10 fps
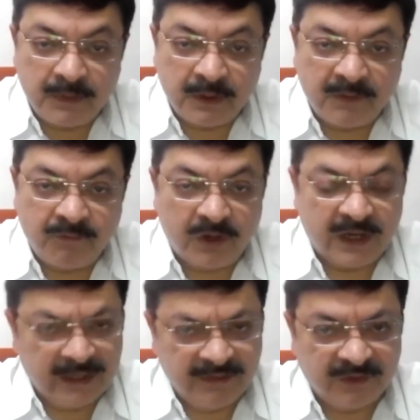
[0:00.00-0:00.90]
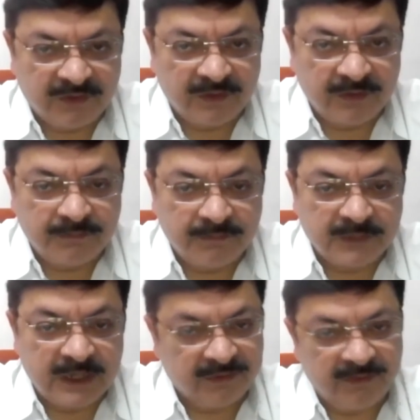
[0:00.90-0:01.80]
Uh, for any citizen,
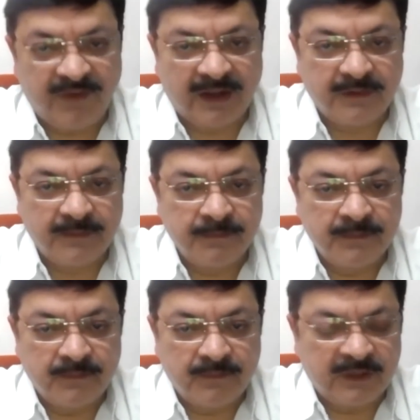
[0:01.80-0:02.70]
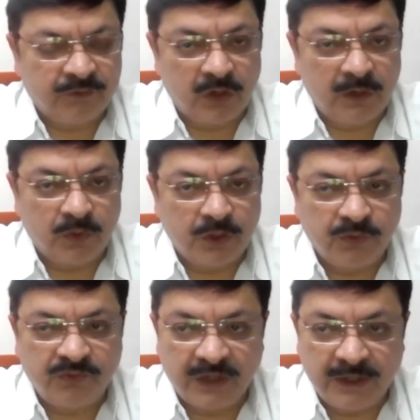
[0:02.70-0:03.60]
it's a fact. That's all I wanted
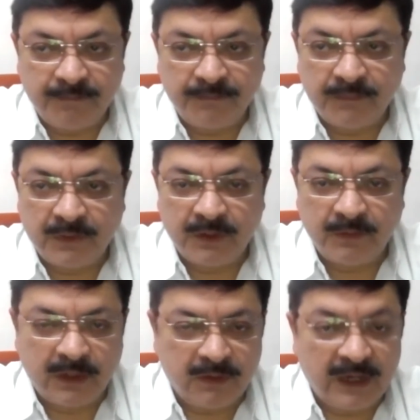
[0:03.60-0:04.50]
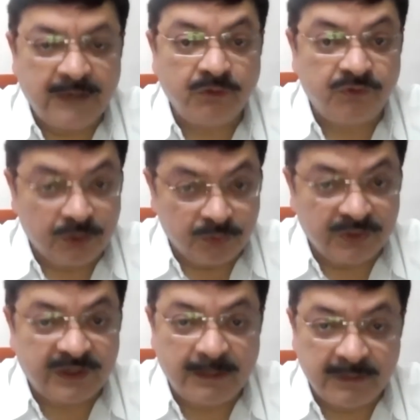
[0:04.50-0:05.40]
to say. Uh, I would like to stick to
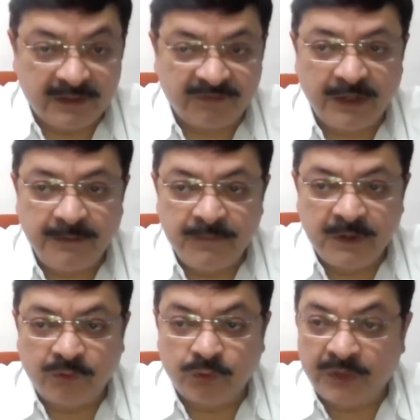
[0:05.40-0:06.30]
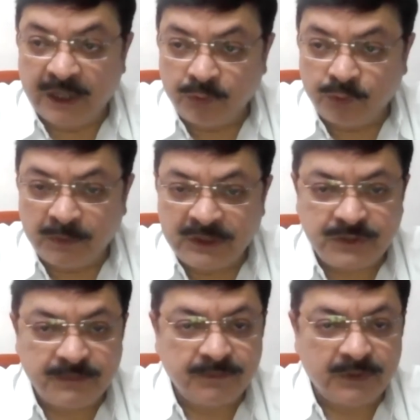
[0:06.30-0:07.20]
the time, as I said. So thank you so
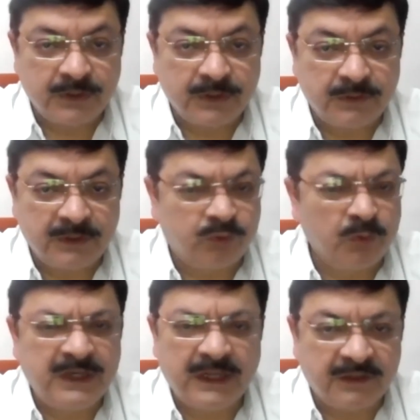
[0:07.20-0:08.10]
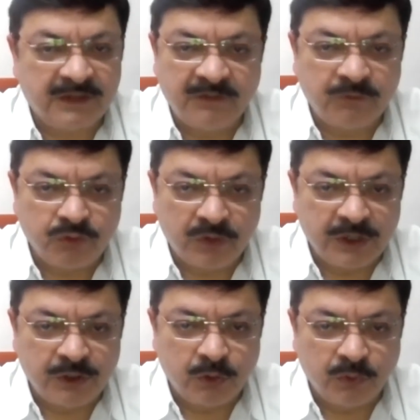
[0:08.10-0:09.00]
much. Uh, there's so many other things which you can
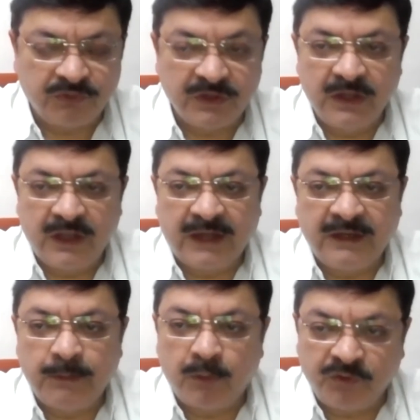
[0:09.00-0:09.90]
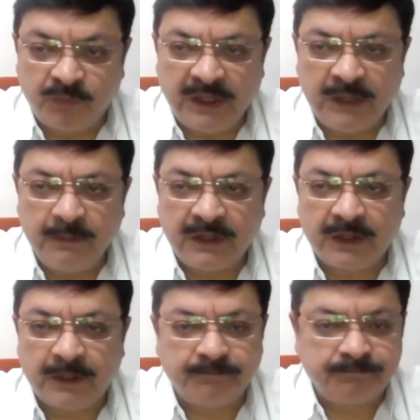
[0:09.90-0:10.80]
introduce and keep on speaking, but
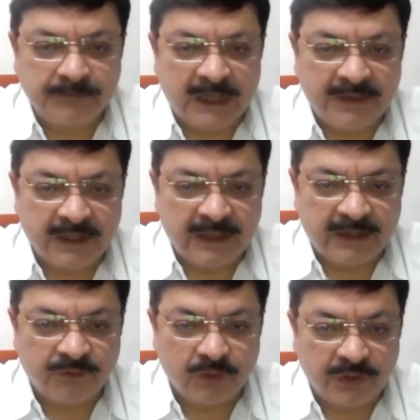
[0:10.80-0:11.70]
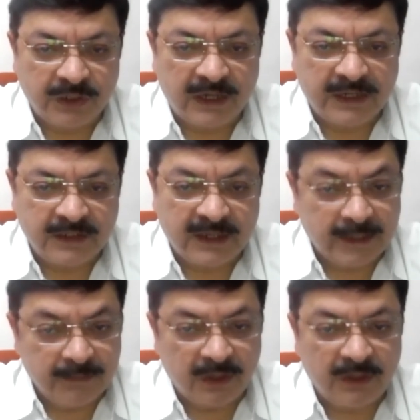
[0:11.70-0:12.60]
um, I think that's not the right
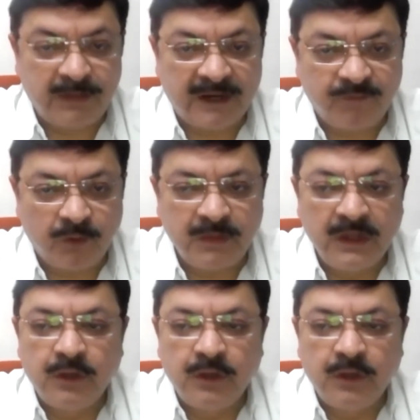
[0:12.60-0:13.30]
time or uh, the platform.